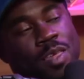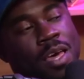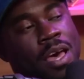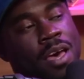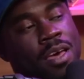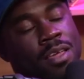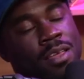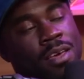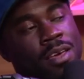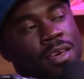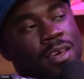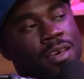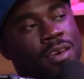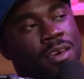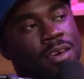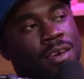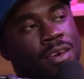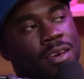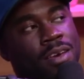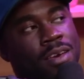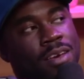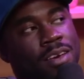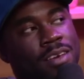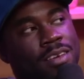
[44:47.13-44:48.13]
that
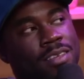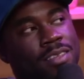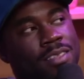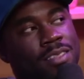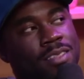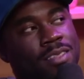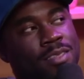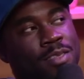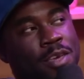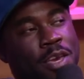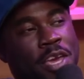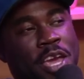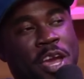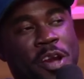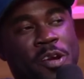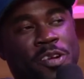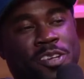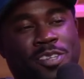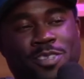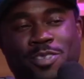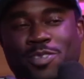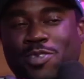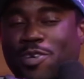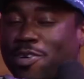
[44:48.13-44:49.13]
the
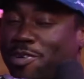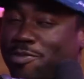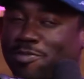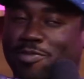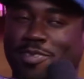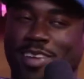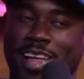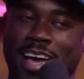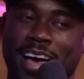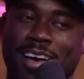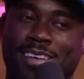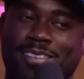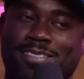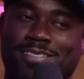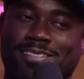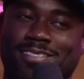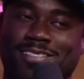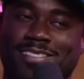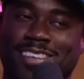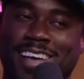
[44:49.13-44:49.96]
characters aren't flat.